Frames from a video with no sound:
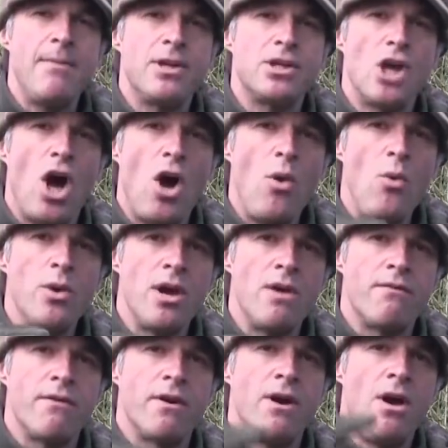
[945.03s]
much hold
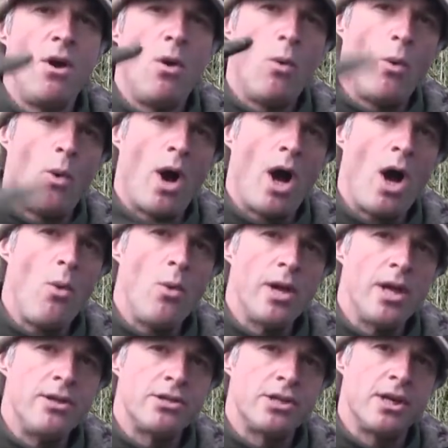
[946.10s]
over or hold
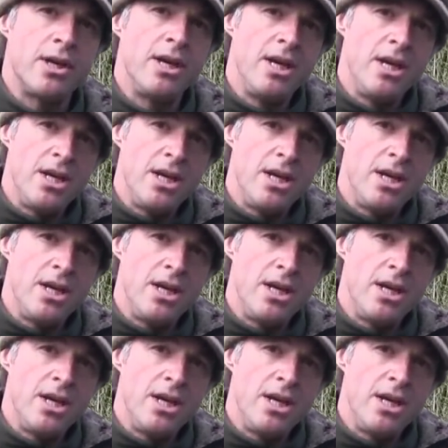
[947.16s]
under